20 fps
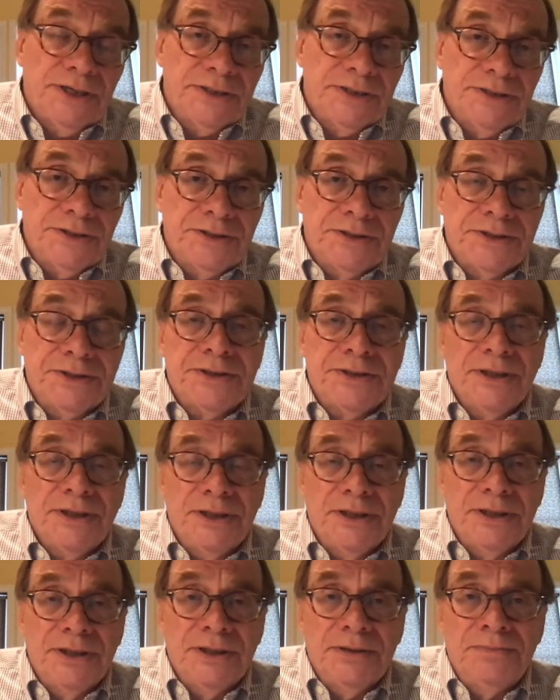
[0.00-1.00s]
that is
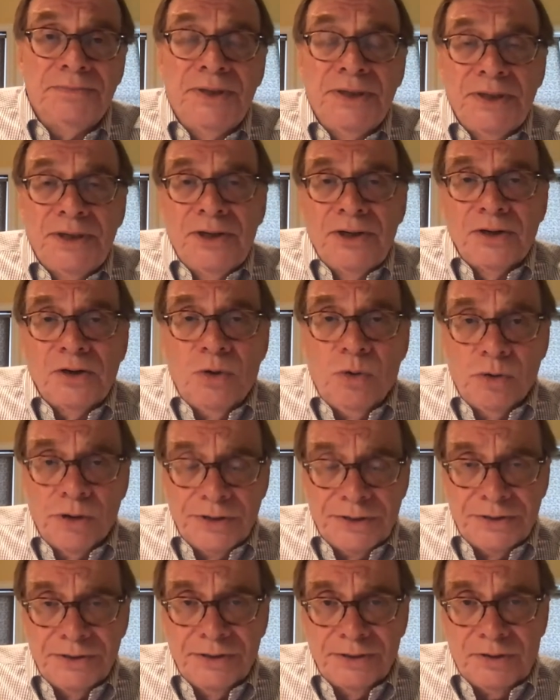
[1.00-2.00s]

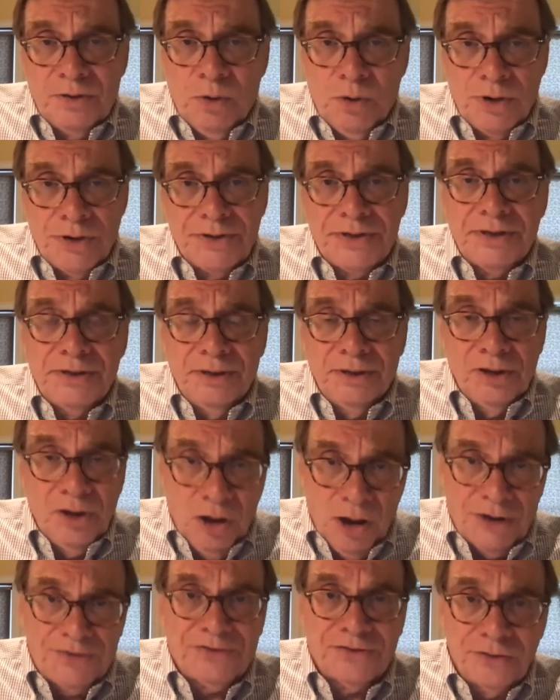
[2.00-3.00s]
court
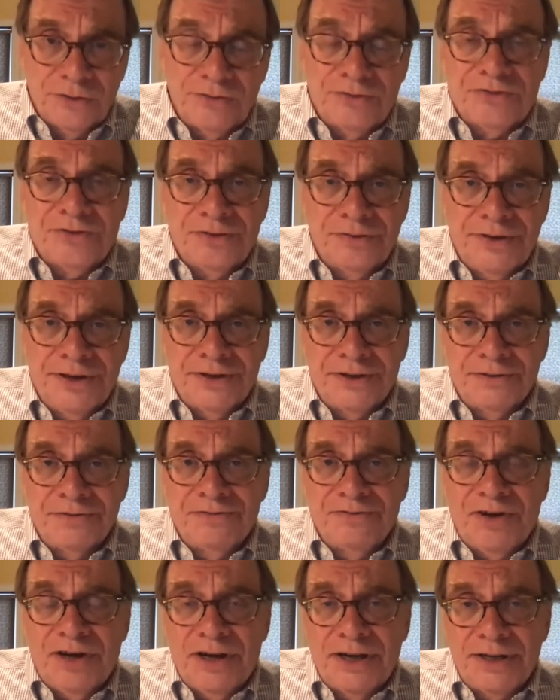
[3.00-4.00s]
lawsuits that are
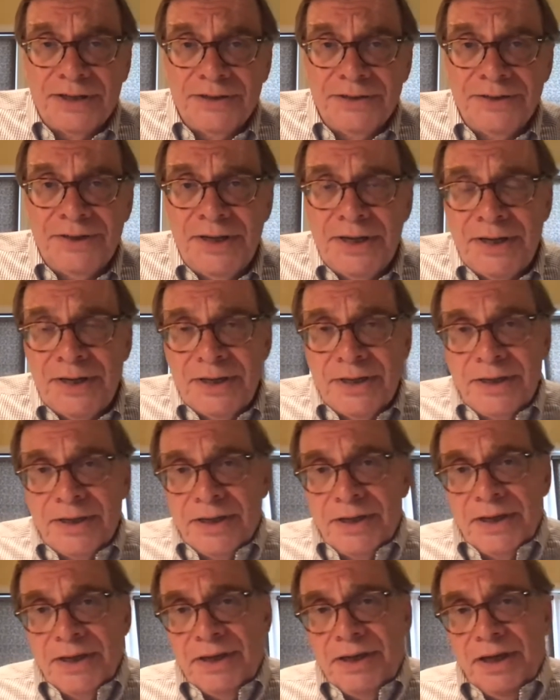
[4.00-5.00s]
filed.
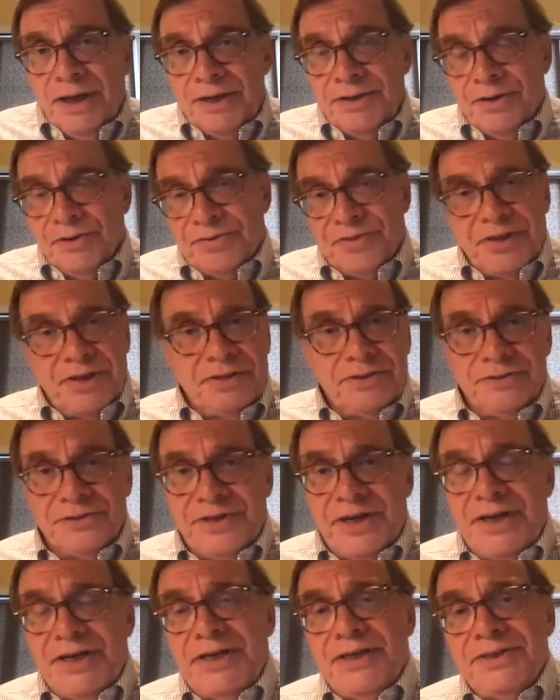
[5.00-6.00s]
I don't think there's
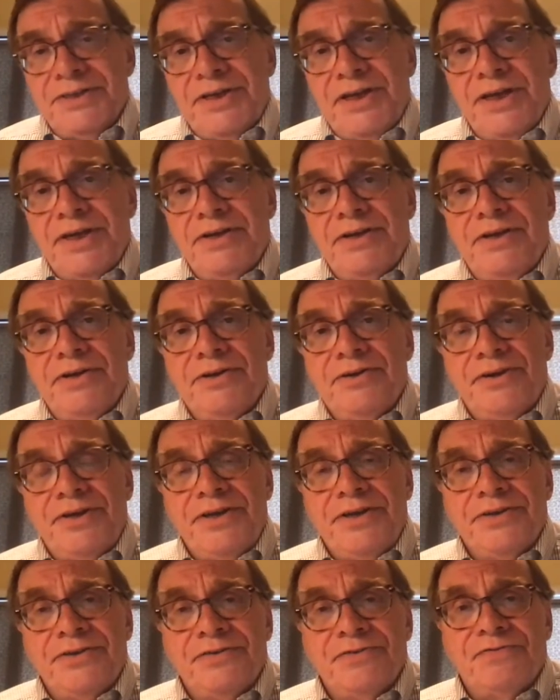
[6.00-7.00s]
any intent here to
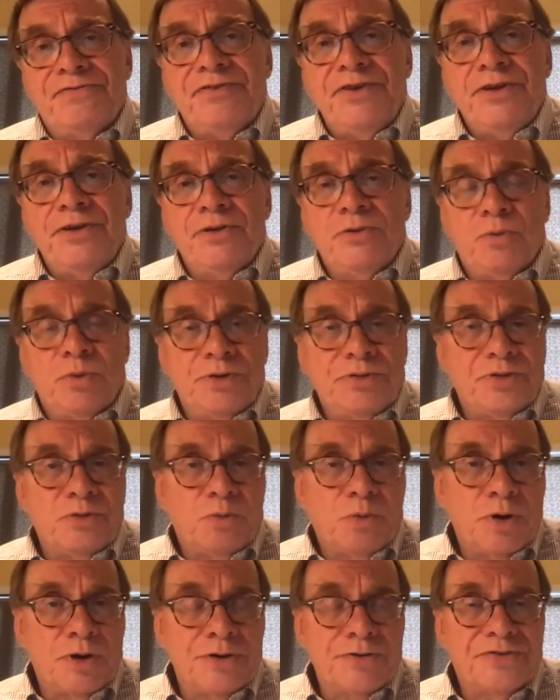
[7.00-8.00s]
interfere with the
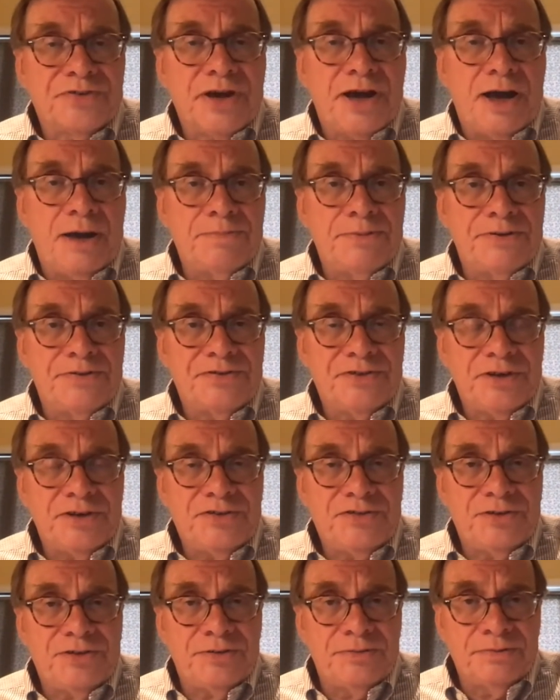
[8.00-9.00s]
workers'
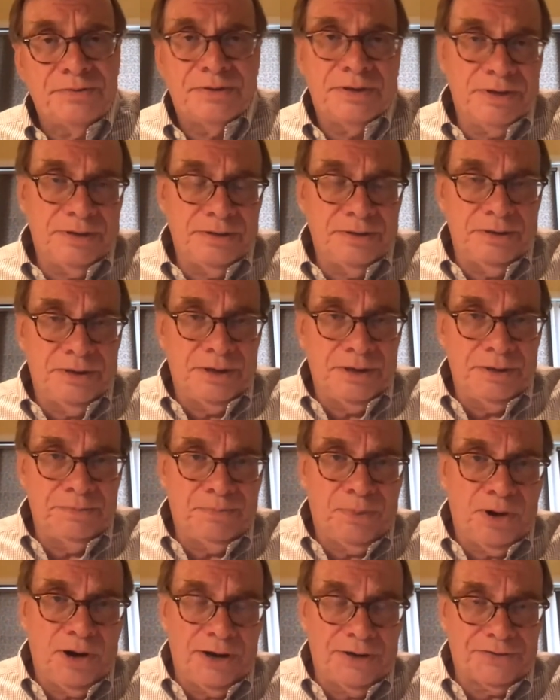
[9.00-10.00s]
compensation
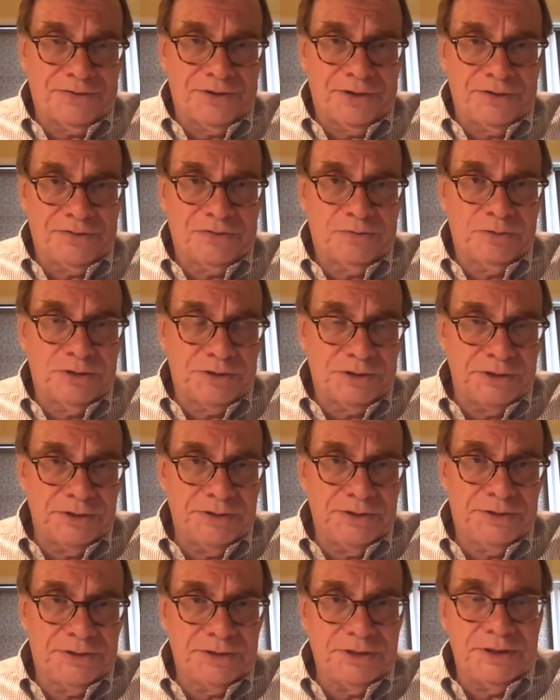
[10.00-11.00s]
process, which
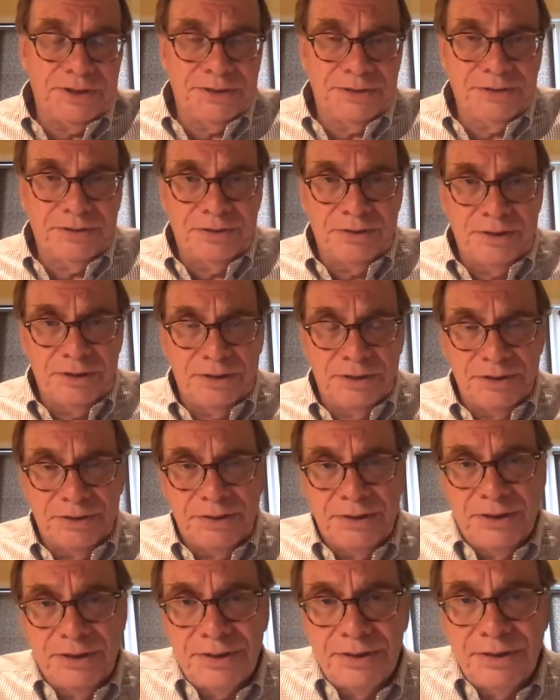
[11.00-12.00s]
is
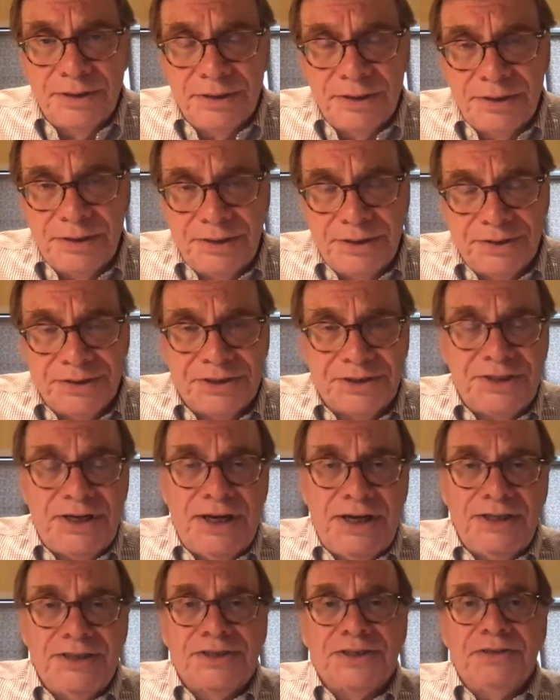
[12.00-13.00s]
in
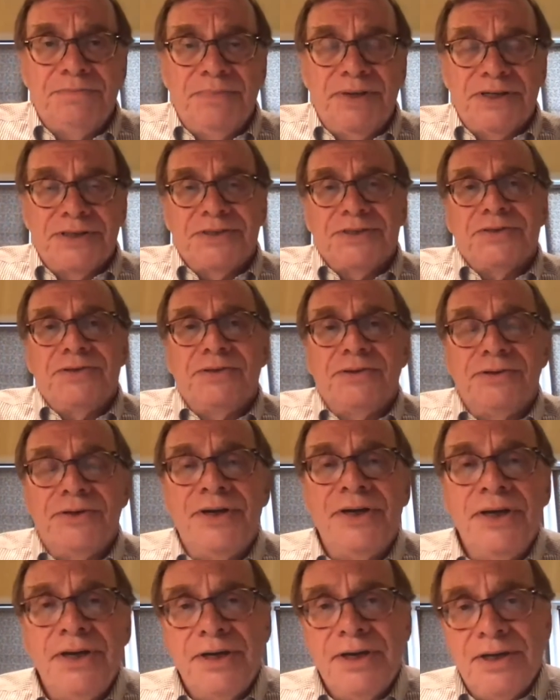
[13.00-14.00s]
states administered